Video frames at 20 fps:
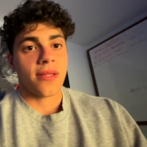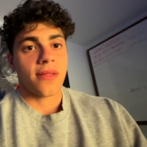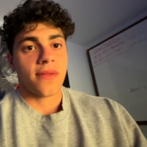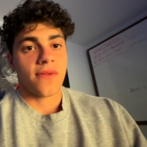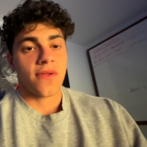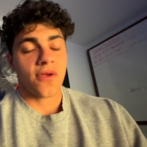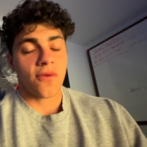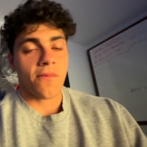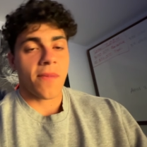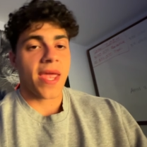
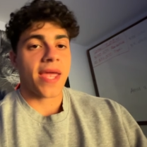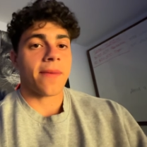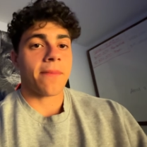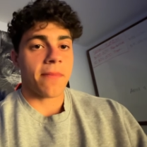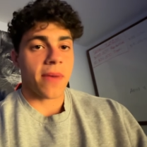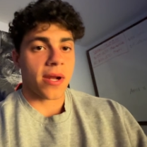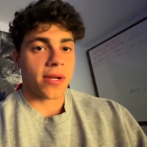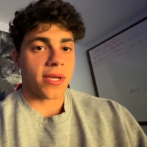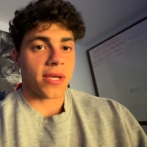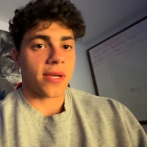to make
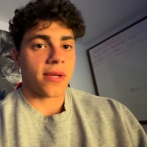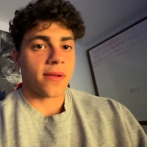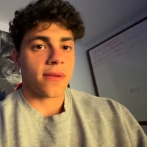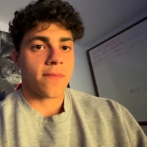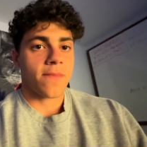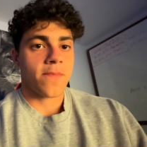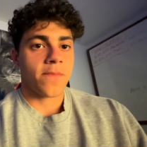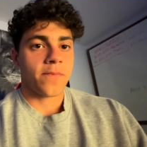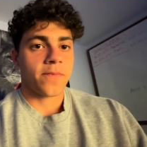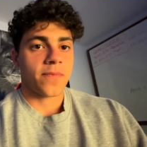money,
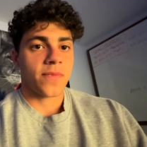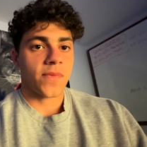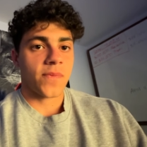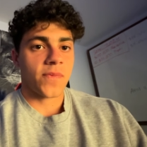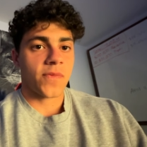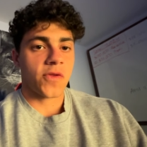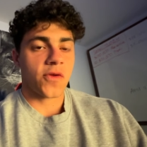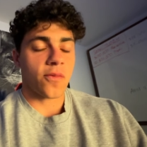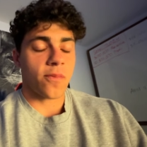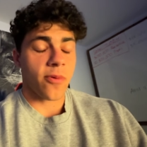
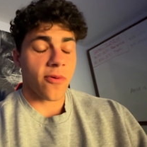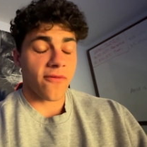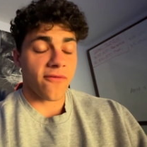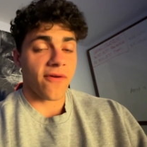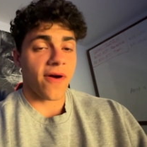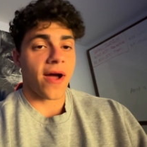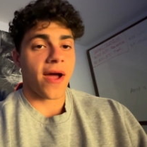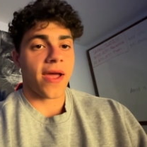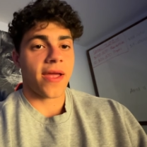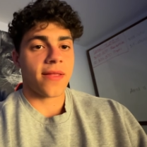to
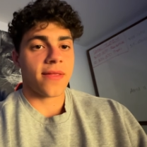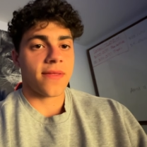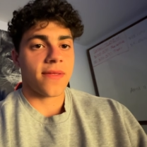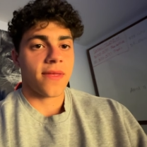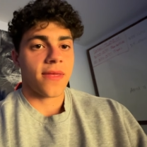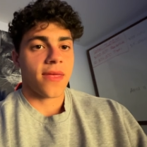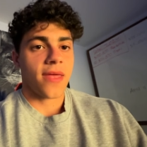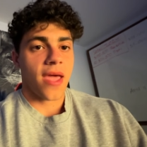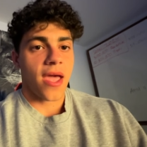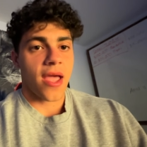provide,
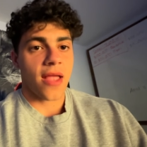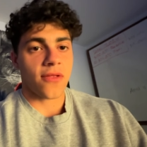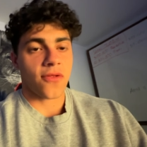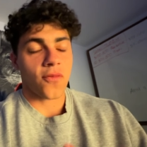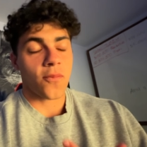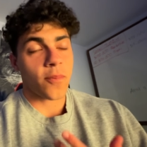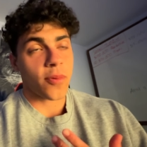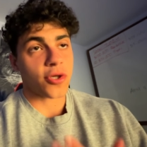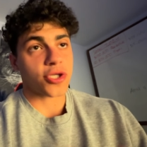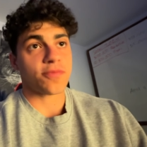and to
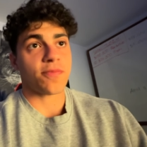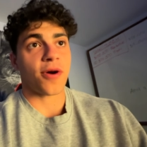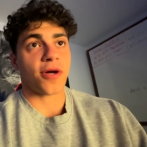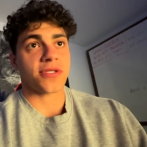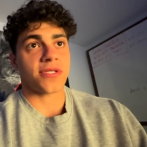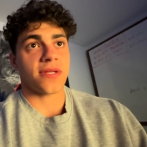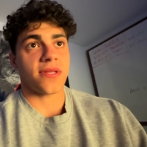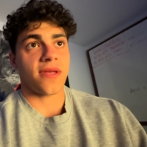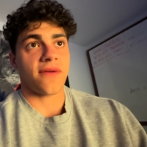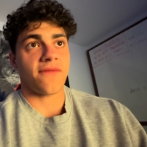push
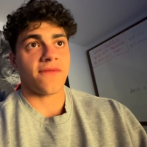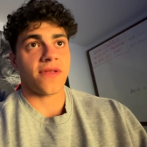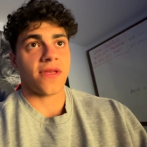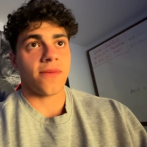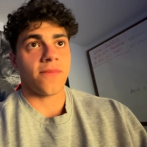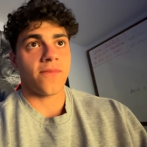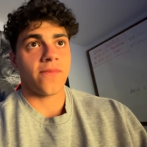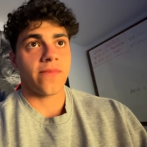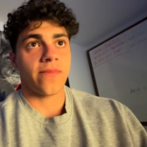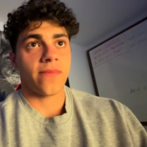positivity.
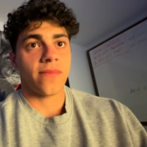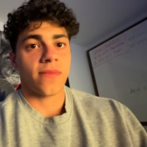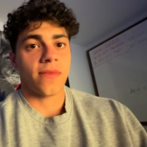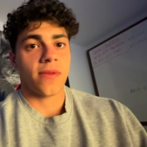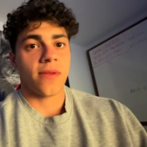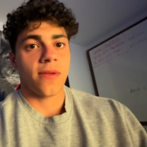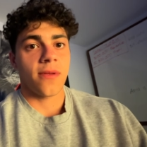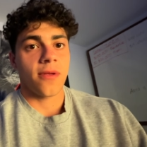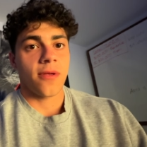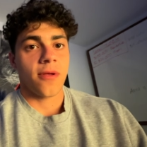
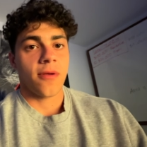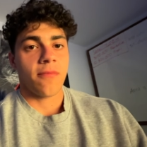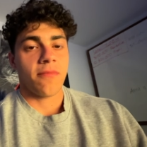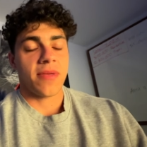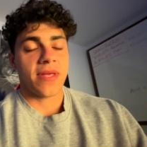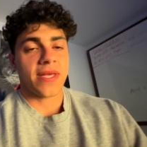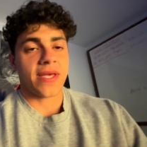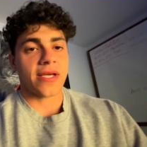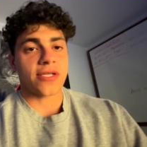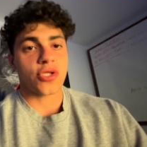
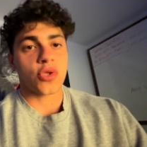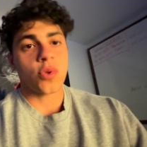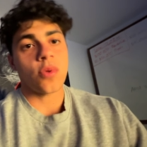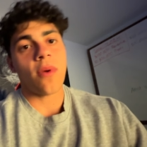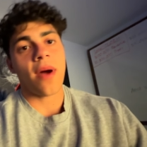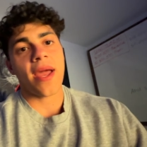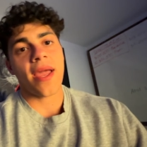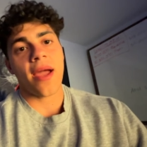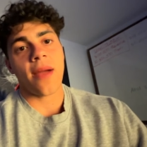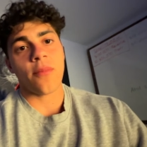Because who
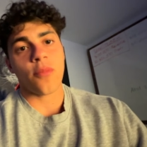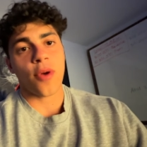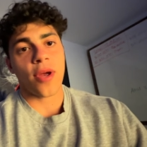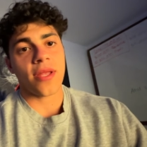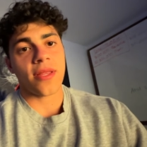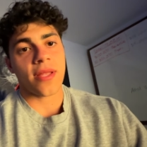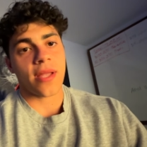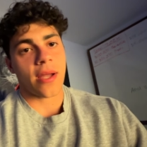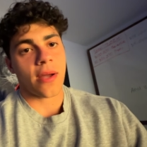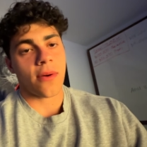I am right
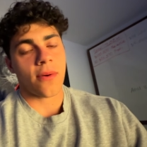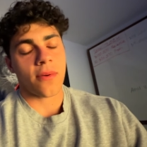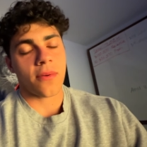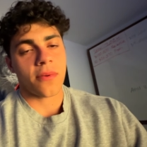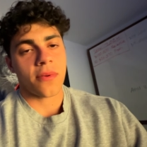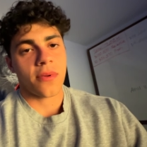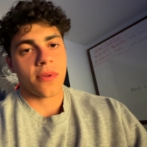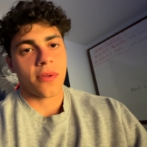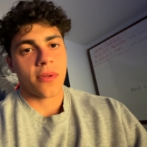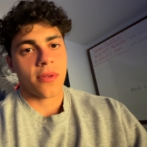now
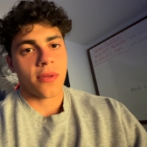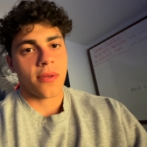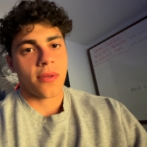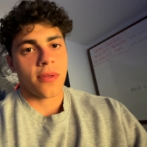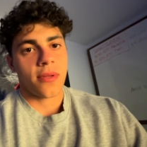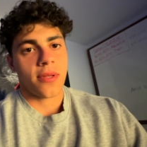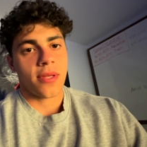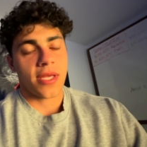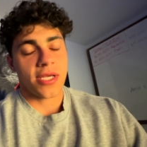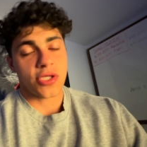
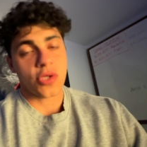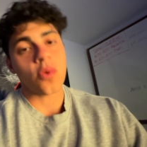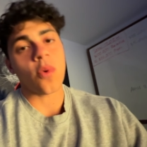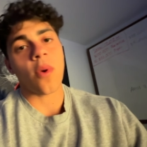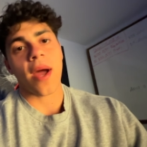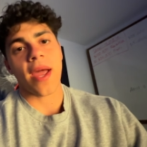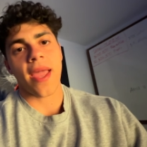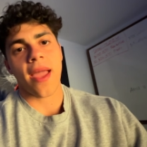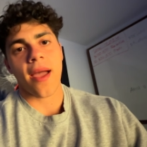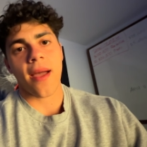is who
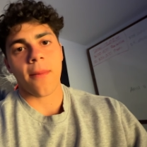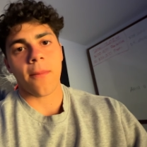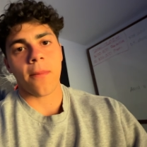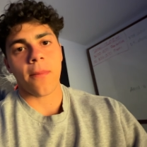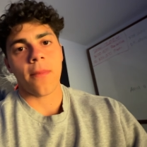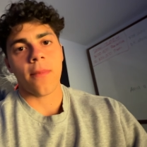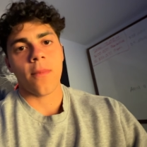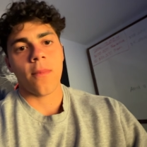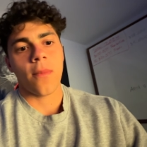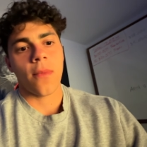I am.
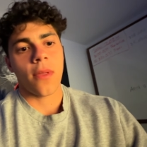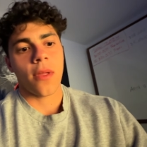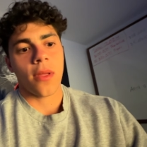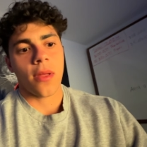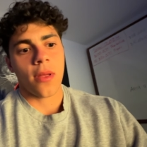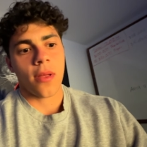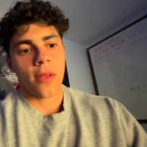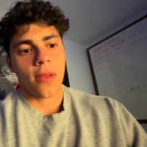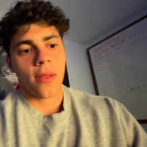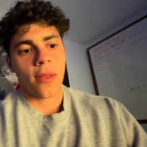
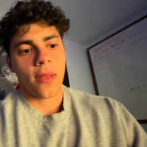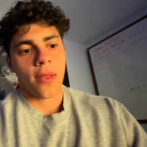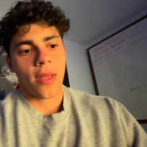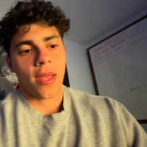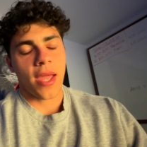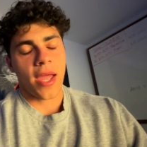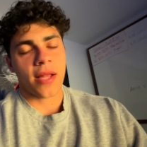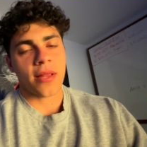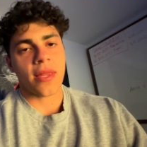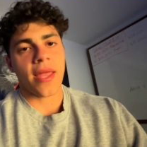
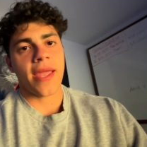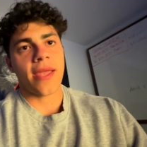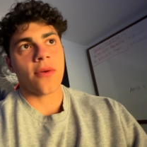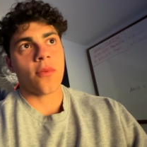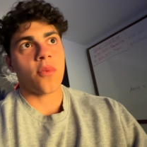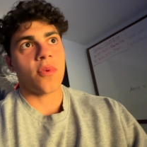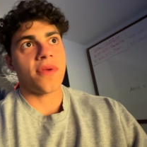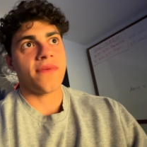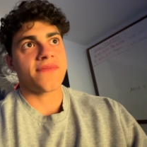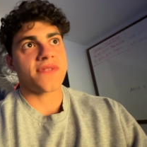And like
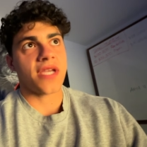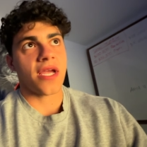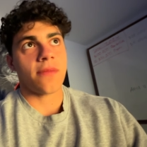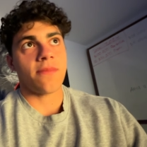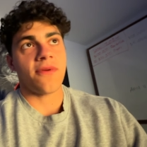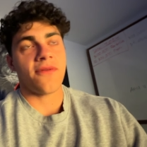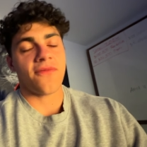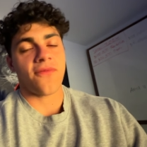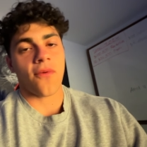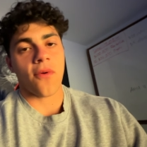we've said
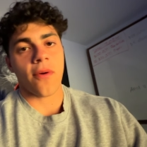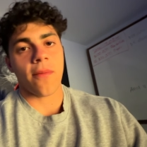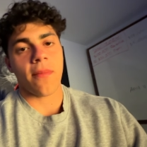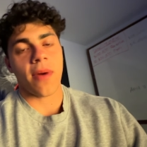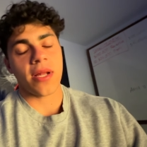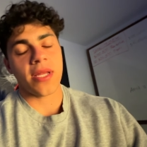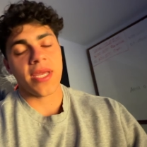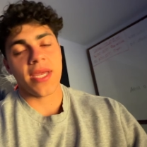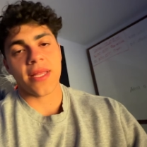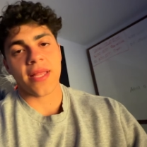before,
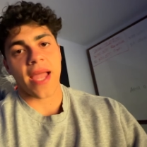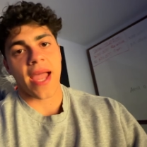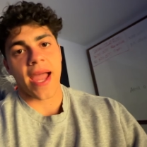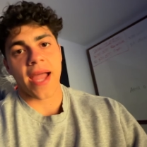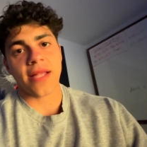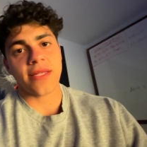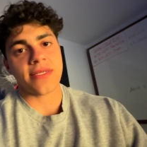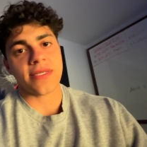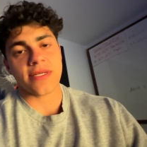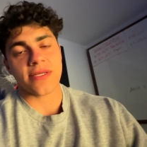money
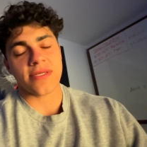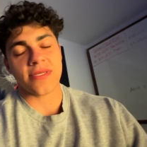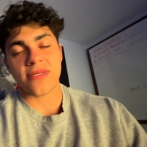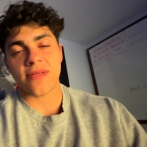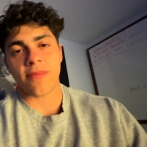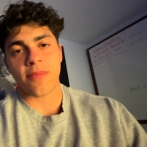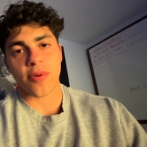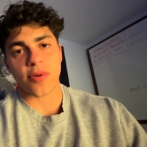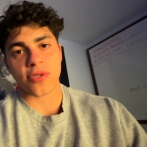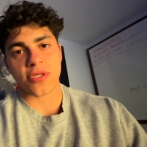enhances the
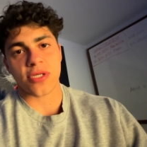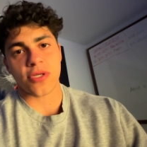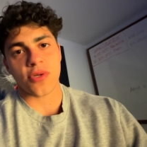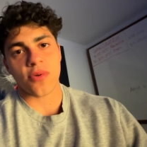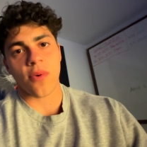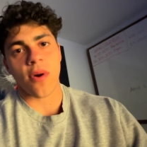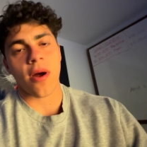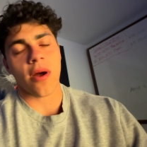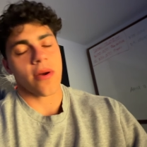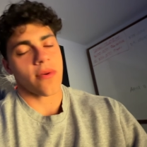person you
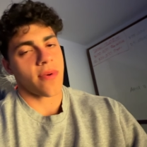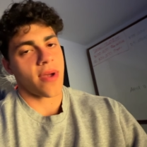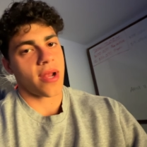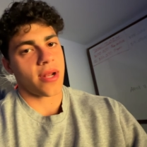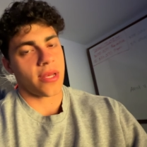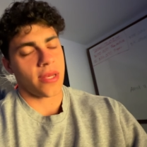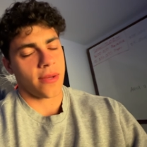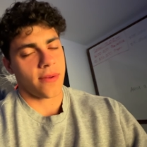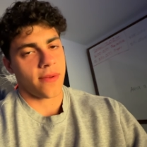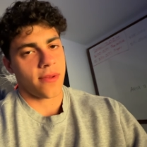are
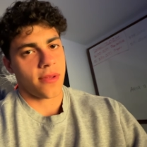already.